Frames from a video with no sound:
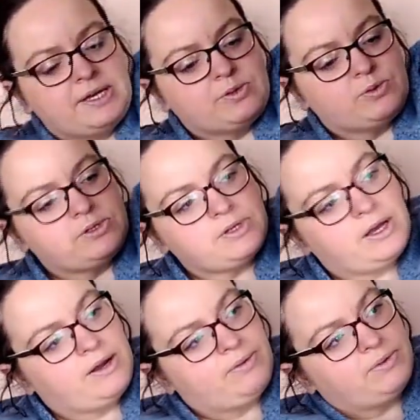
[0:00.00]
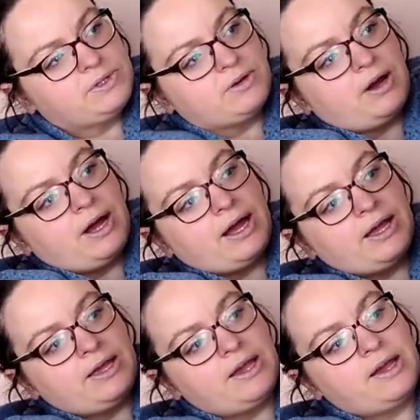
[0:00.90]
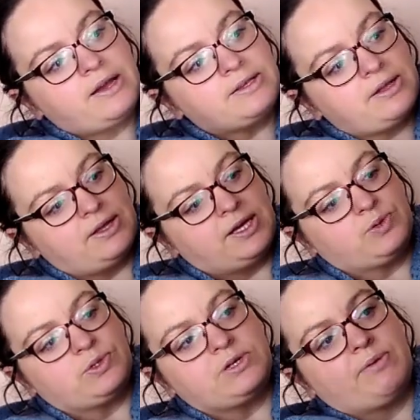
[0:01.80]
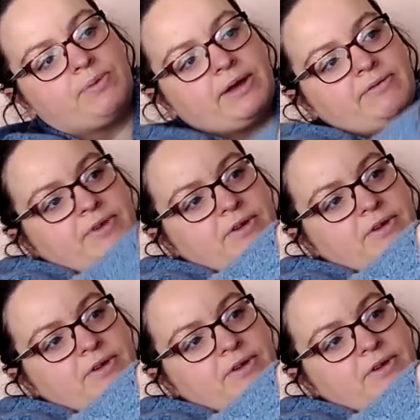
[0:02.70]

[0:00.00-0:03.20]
These was um so I got eight years, and these was nine pound